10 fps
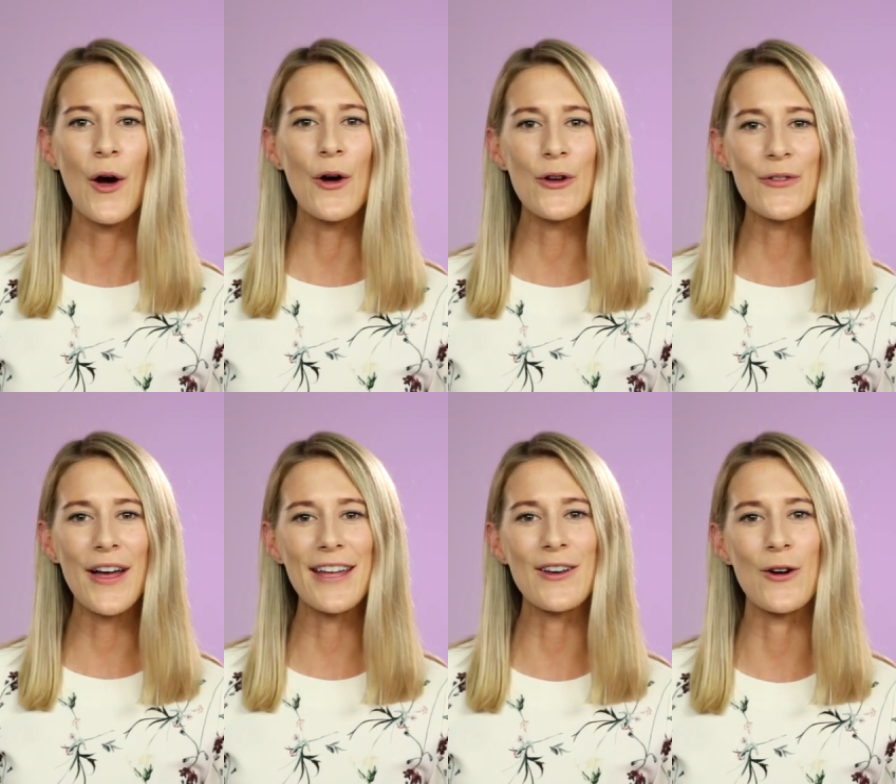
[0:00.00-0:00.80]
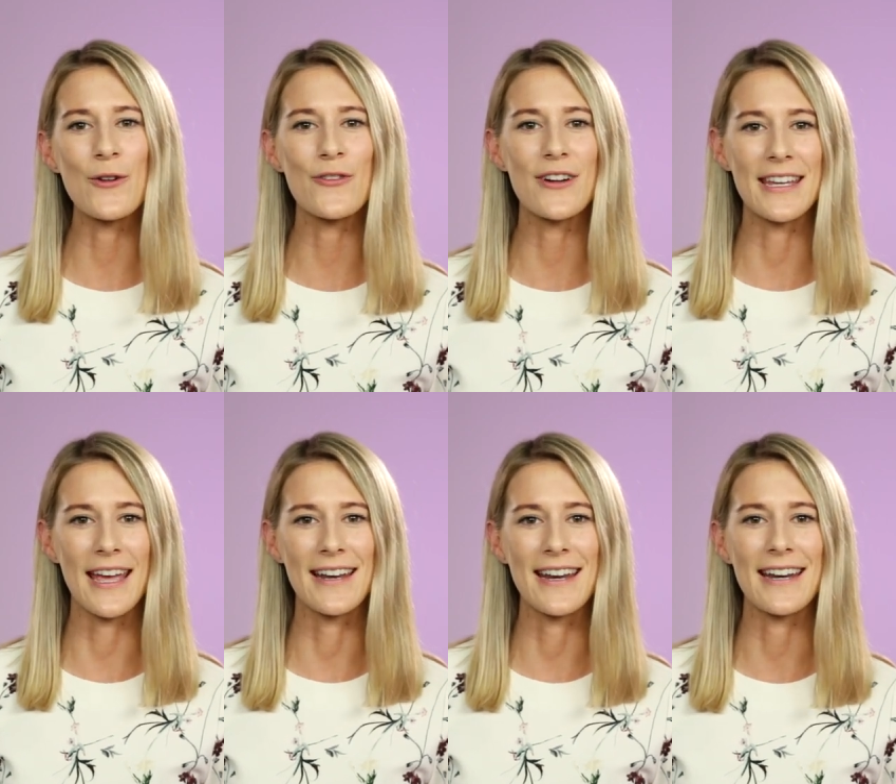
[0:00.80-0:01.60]
over and over
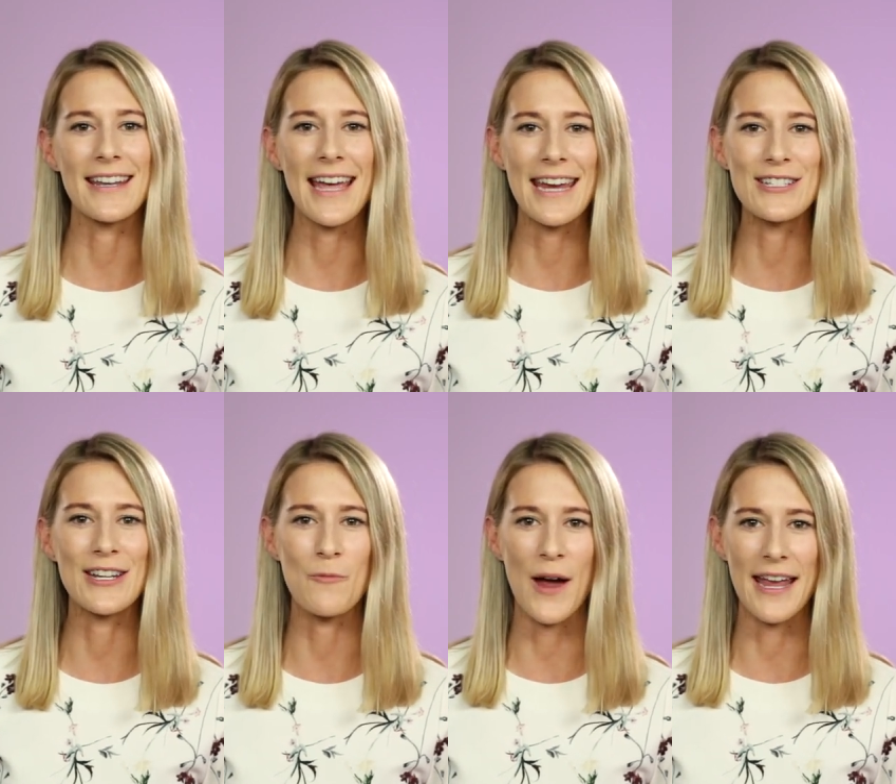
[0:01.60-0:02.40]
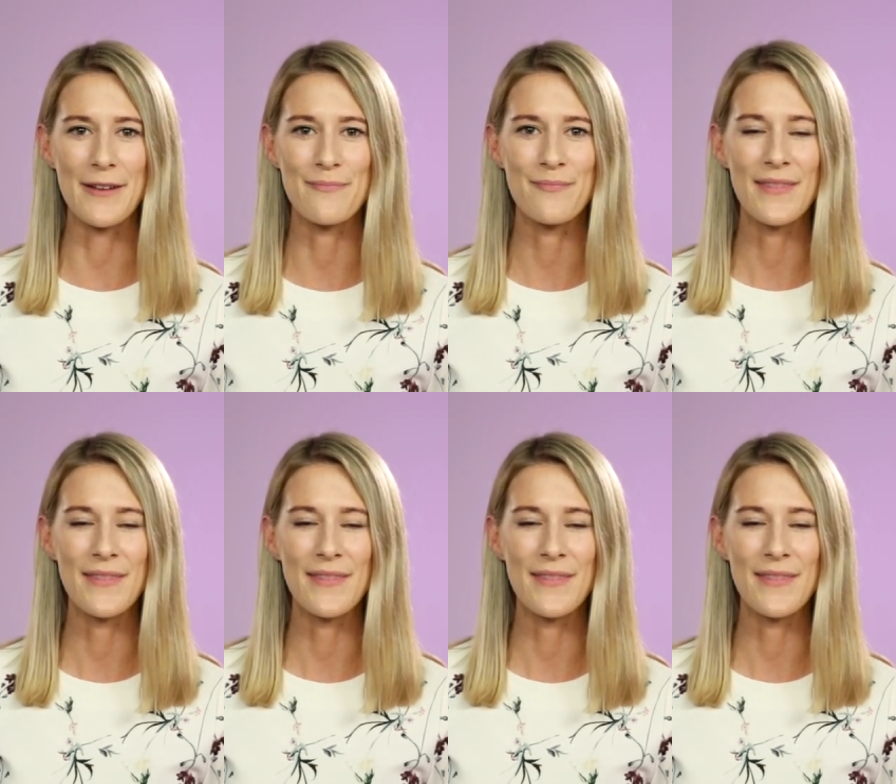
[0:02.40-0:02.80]
again in an engaging way.